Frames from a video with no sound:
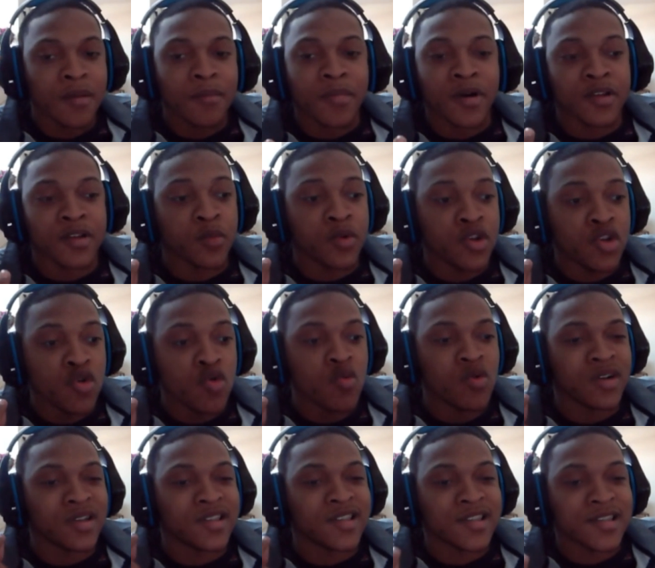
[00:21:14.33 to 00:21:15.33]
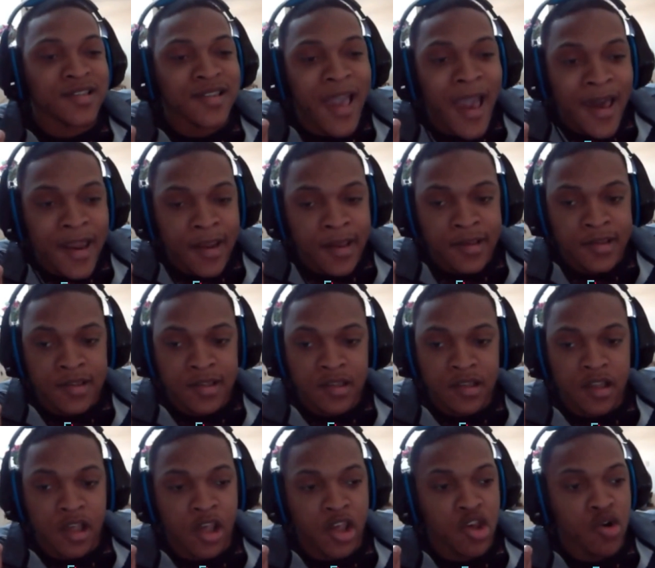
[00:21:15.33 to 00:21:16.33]
But when you want
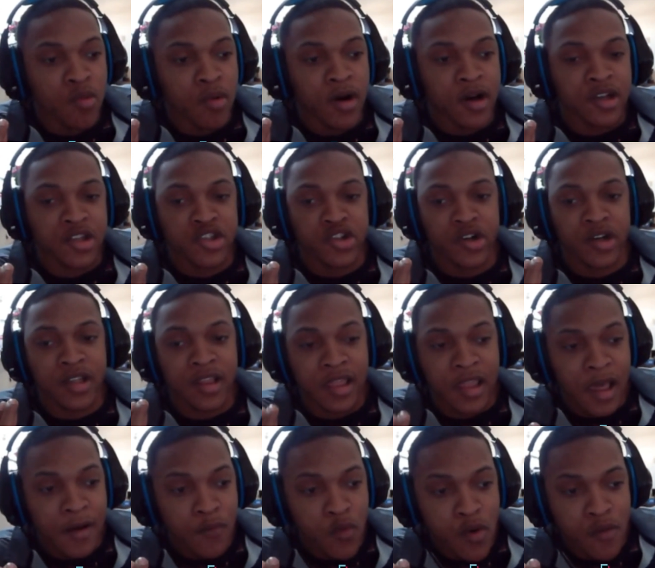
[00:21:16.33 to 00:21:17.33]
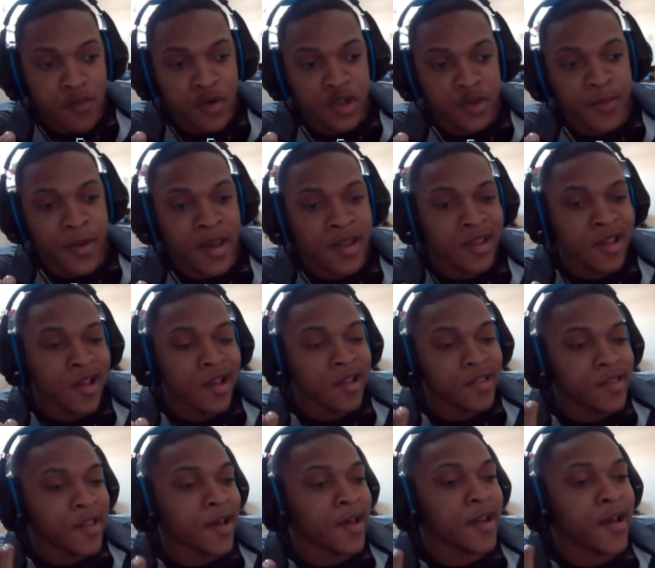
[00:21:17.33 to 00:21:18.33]
status and you want a certain level of respect,
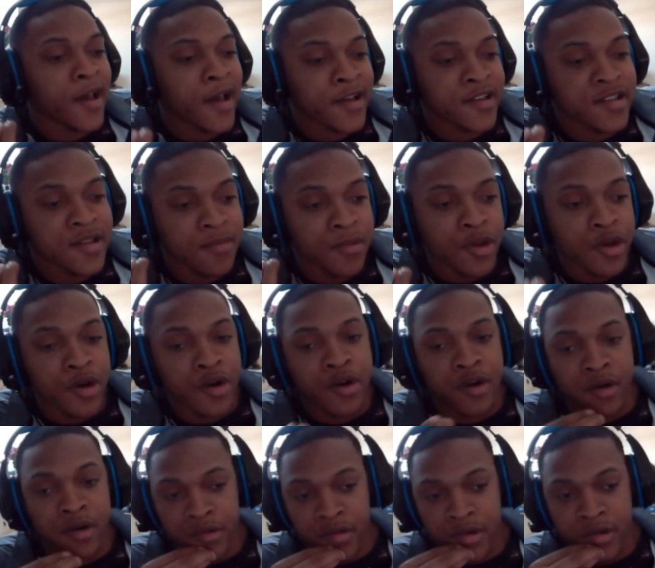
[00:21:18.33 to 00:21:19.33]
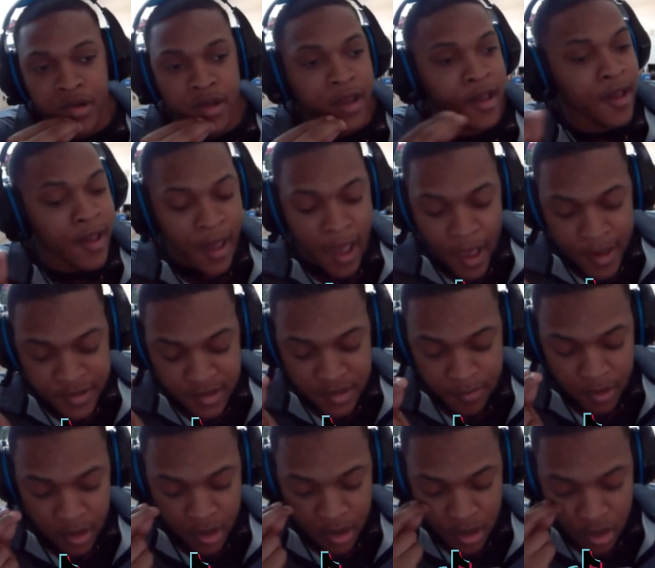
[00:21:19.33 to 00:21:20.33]
that has to be earned. It has to be.